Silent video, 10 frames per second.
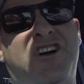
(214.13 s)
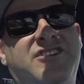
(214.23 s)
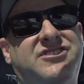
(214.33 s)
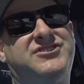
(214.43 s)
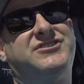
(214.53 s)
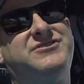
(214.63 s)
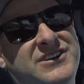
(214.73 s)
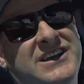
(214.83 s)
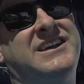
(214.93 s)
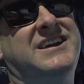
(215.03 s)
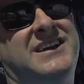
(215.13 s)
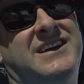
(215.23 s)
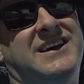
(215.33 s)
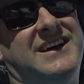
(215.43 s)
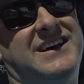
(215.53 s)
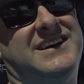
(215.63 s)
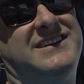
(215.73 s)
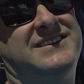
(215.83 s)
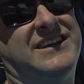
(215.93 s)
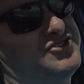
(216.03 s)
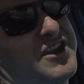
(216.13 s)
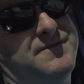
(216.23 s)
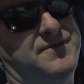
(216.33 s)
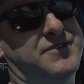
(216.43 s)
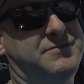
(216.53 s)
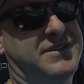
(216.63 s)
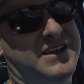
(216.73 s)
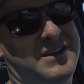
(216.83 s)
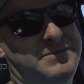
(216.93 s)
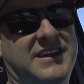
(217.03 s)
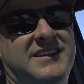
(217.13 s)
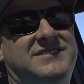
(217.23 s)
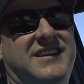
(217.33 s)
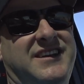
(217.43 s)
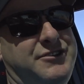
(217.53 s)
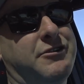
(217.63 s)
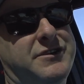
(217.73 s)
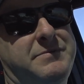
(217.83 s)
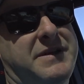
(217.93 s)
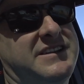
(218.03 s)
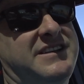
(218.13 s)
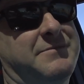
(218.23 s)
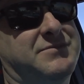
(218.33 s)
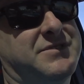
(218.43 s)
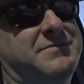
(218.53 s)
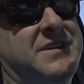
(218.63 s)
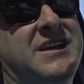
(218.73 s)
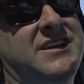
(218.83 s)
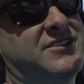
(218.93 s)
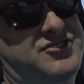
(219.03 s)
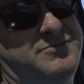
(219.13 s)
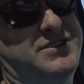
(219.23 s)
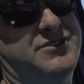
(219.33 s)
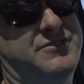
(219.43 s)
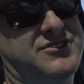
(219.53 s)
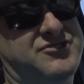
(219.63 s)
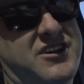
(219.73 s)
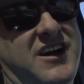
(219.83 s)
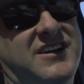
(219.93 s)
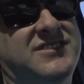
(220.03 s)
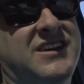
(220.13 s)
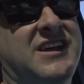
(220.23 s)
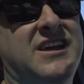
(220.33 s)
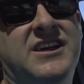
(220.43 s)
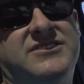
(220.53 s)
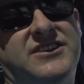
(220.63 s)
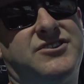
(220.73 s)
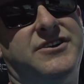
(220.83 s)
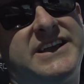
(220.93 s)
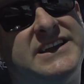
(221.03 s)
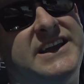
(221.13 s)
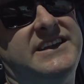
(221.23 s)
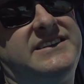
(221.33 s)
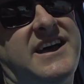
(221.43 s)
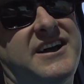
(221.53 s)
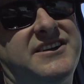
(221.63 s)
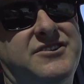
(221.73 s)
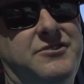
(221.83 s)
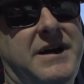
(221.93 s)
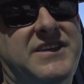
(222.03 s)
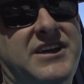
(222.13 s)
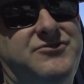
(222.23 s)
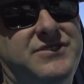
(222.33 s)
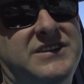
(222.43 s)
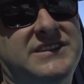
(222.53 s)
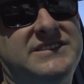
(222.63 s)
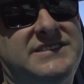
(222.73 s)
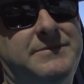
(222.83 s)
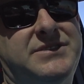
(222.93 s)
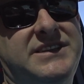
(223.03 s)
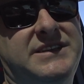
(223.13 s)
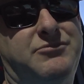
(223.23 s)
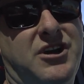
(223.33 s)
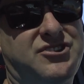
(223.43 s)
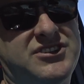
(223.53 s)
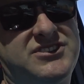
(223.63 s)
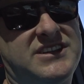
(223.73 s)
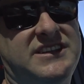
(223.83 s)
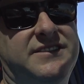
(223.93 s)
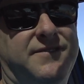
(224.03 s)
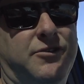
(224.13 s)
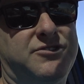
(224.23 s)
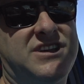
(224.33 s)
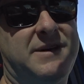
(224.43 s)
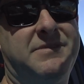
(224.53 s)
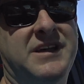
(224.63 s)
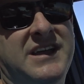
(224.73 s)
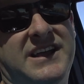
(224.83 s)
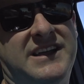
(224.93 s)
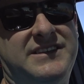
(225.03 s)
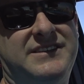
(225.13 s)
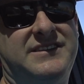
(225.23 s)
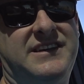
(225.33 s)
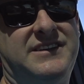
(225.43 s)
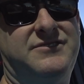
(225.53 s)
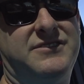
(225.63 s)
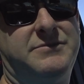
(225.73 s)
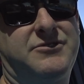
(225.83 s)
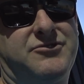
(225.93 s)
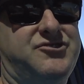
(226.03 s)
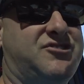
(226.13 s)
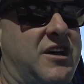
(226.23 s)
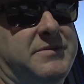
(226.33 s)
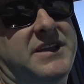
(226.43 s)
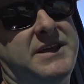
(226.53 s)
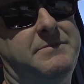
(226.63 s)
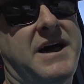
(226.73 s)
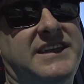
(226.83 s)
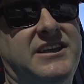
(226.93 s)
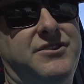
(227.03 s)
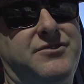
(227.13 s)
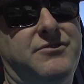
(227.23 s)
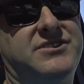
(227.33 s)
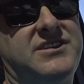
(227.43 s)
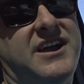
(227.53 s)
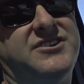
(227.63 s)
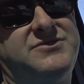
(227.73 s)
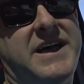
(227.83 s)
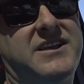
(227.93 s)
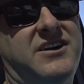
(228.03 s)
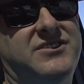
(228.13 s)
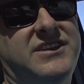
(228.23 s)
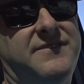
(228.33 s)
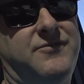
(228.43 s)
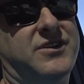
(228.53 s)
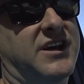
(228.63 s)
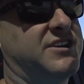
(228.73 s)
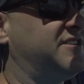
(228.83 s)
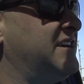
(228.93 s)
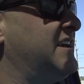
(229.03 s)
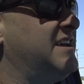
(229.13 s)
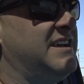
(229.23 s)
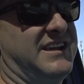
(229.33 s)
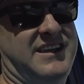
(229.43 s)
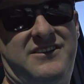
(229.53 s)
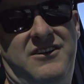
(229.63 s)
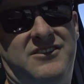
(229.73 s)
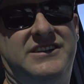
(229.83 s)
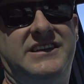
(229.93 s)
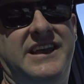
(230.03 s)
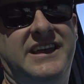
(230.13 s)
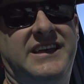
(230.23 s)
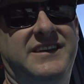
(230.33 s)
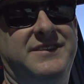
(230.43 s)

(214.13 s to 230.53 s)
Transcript: charges you, that's shameful because you already paid to dump them. There should be no extra cost. So let's go hit Canadian Tire. Gonna go buy that drill and some of the brushes to clean the floors up, and then do a little bit of grocery shopping, head back in, throw the tires back on the F100, and call it a day.